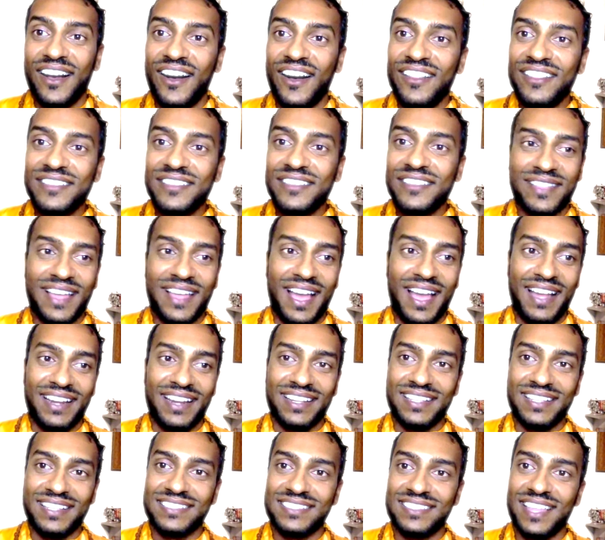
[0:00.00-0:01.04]
All of
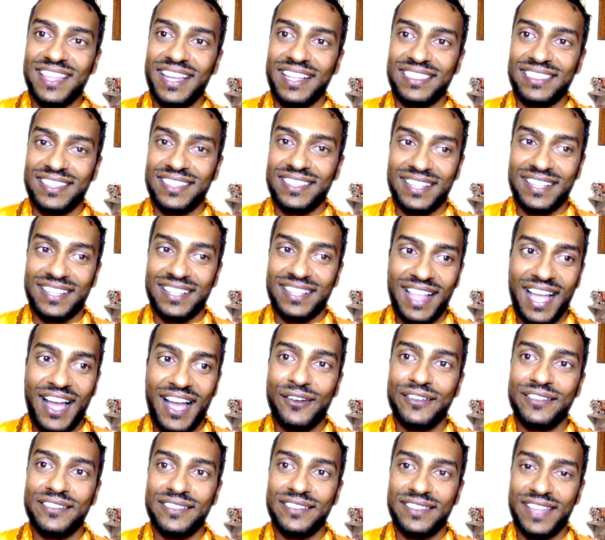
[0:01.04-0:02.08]
that is like the
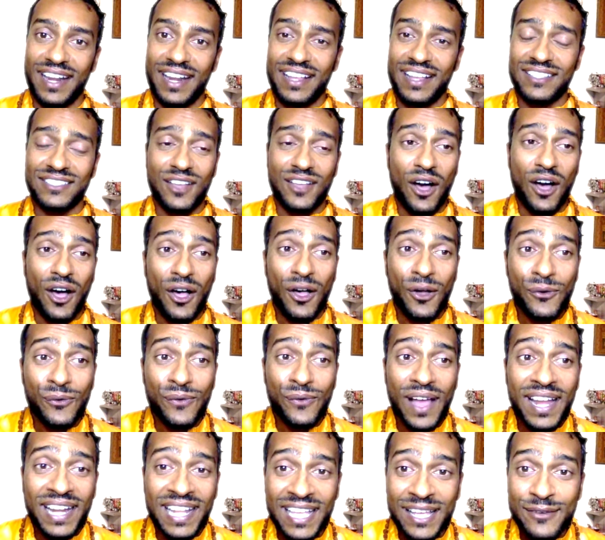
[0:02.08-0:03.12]
cloud that has
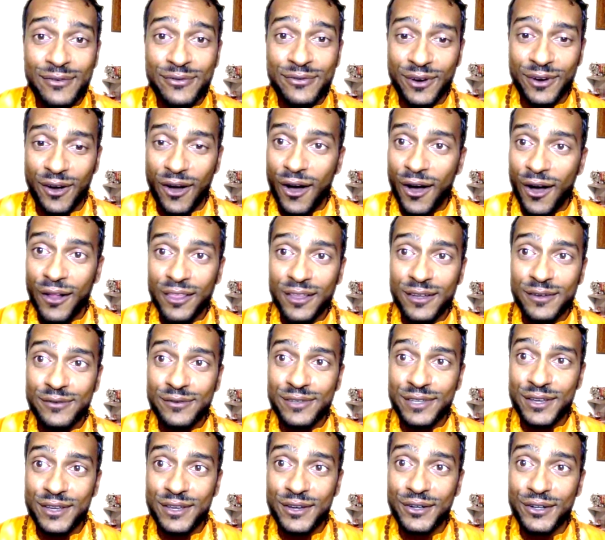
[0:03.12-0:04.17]
already, for all
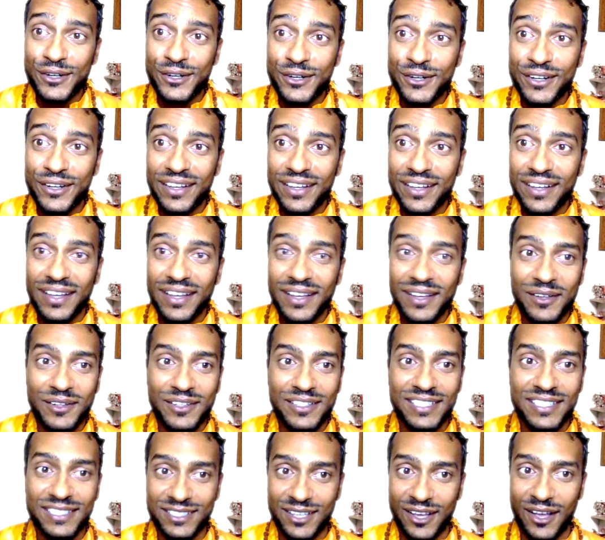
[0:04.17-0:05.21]
of you,
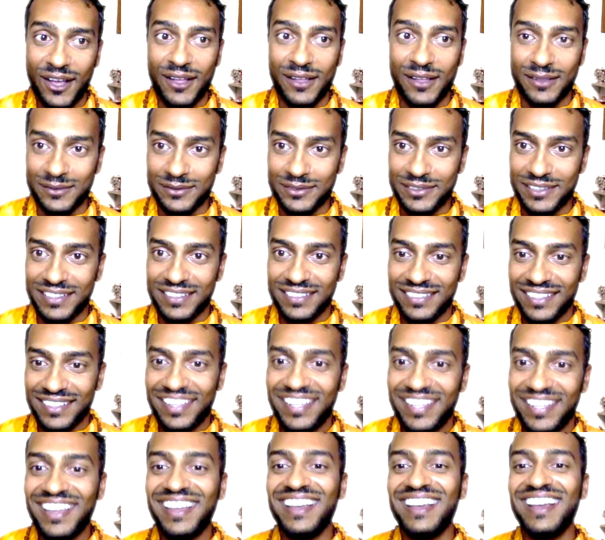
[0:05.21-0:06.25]
dissolved.
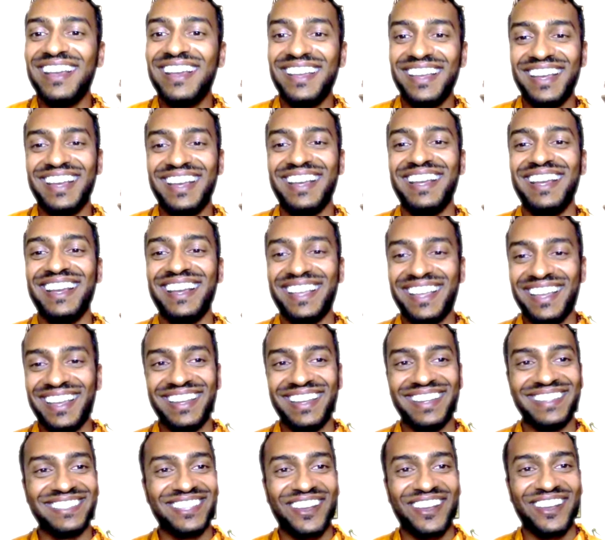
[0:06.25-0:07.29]

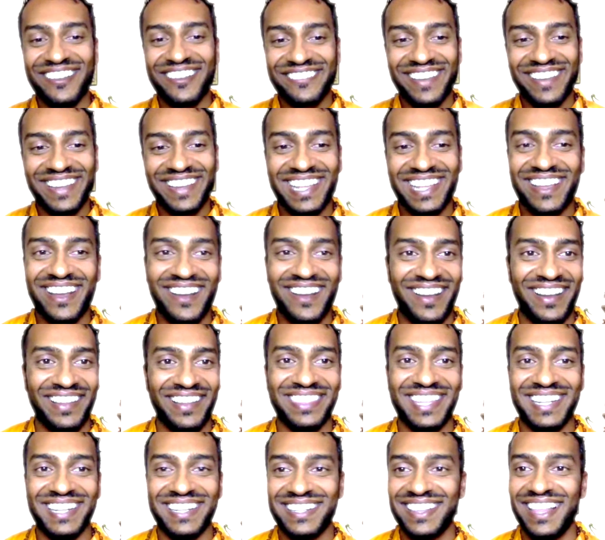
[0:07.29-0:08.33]
It is already
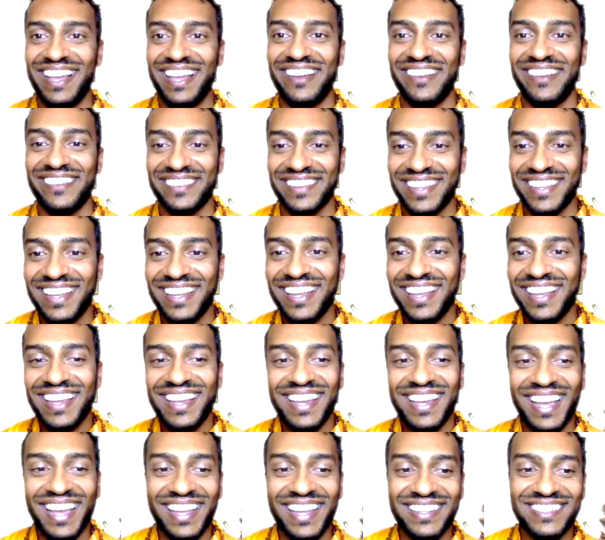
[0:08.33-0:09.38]
gone, that cloud.
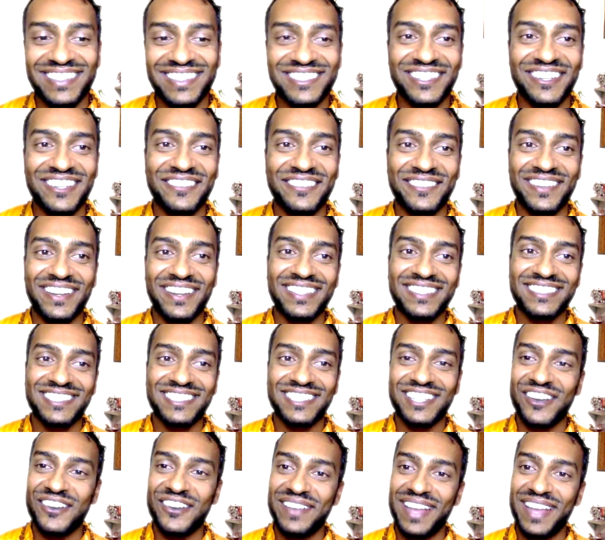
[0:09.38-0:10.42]
And so for us
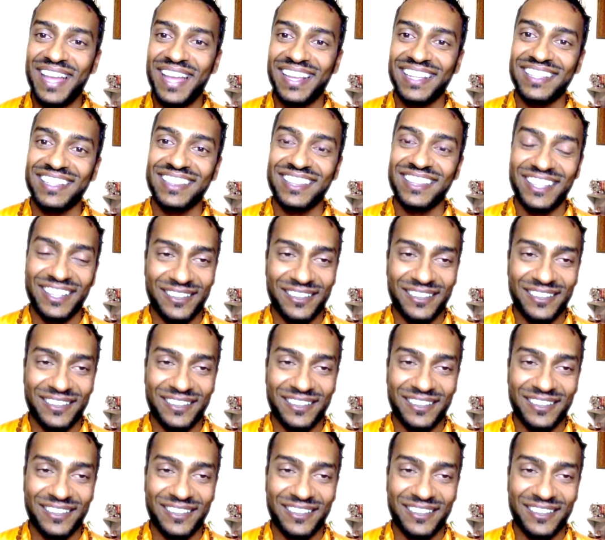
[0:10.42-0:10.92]
to go back and